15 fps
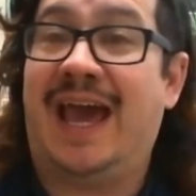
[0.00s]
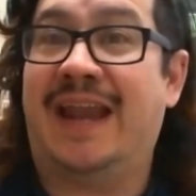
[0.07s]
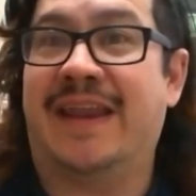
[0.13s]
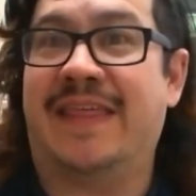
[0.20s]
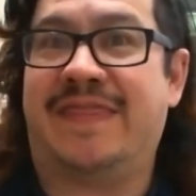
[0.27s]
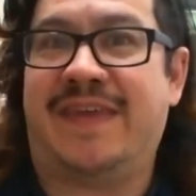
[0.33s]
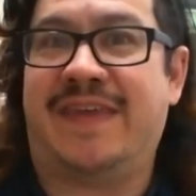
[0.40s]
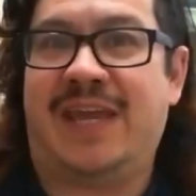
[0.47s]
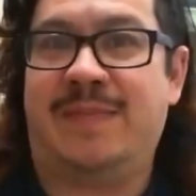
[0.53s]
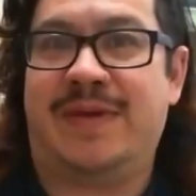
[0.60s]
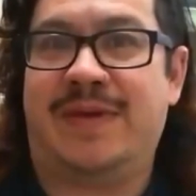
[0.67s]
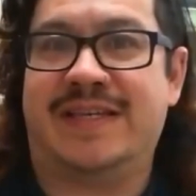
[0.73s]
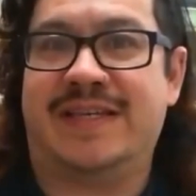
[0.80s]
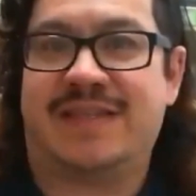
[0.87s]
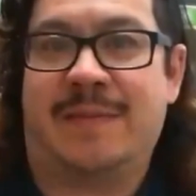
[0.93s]
and the theme
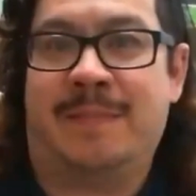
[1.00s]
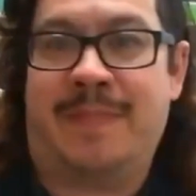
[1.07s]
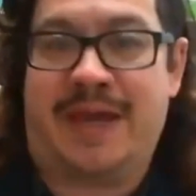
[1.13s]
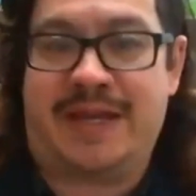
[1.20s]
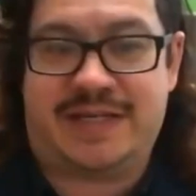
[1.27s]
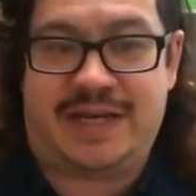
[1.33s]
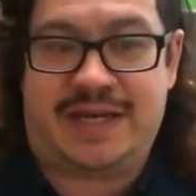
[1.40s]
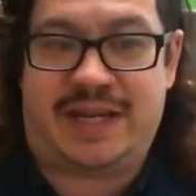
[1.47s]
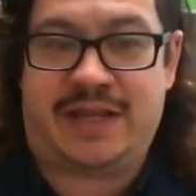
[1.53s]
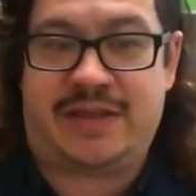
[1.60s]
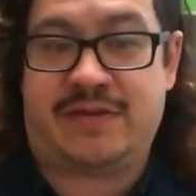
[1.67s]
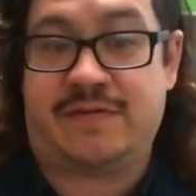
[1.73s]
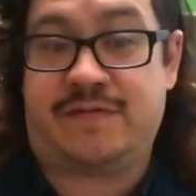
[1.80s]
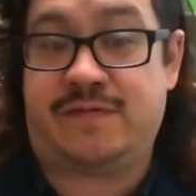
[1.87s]
is Imagining the